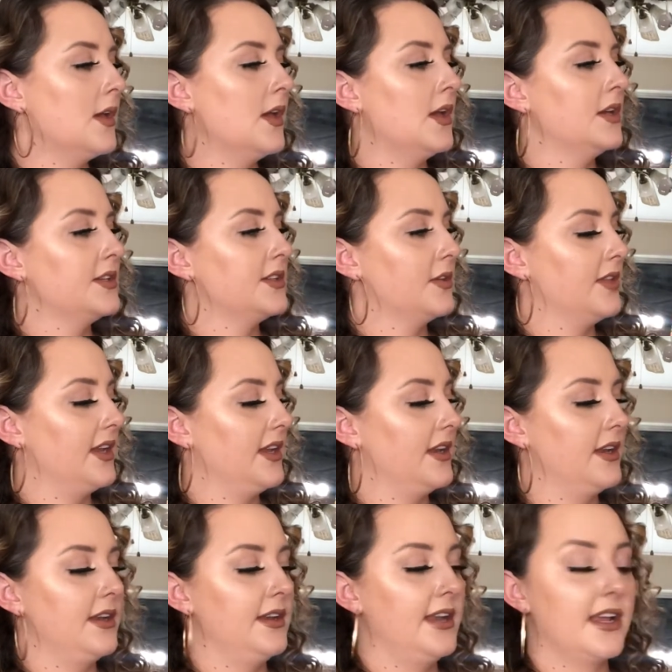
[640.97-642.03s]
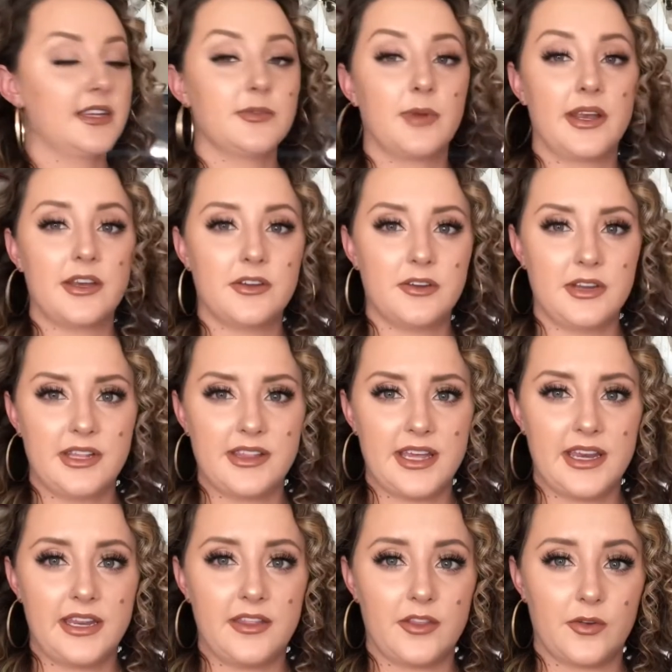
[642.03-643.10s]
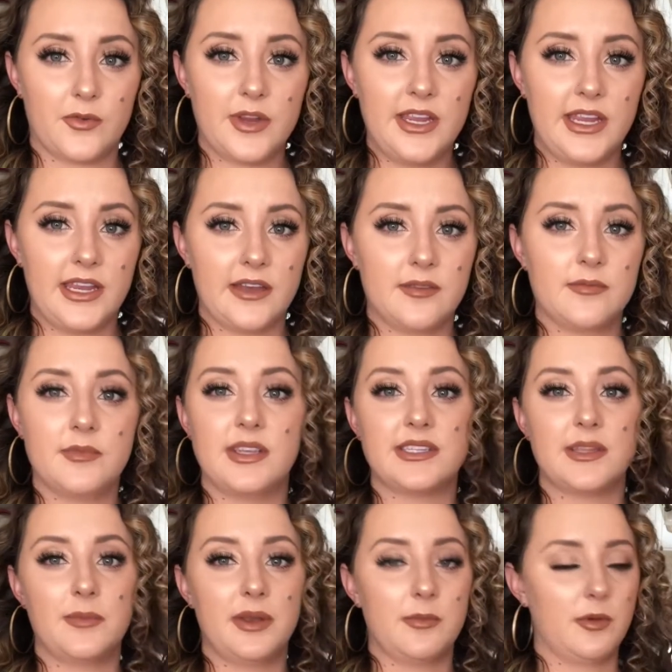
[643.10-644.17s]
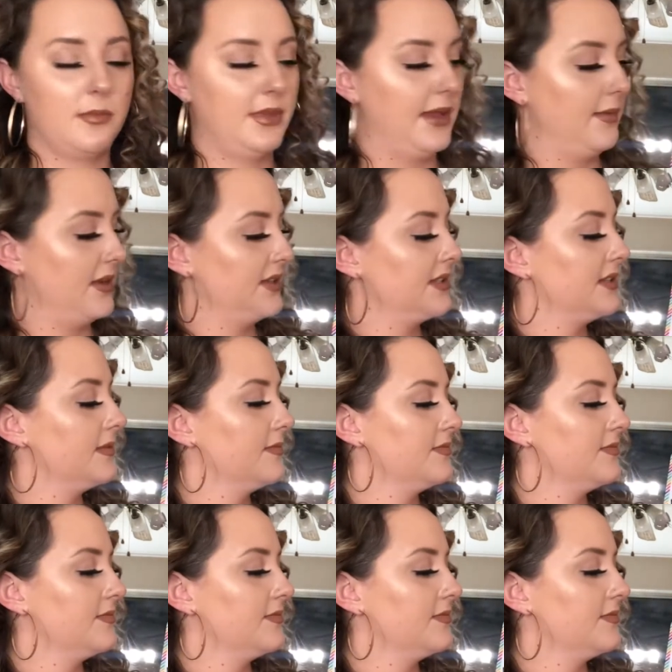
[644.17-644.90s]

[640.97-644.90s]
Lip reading: So then next, right underneath that in the green is the minimum payments.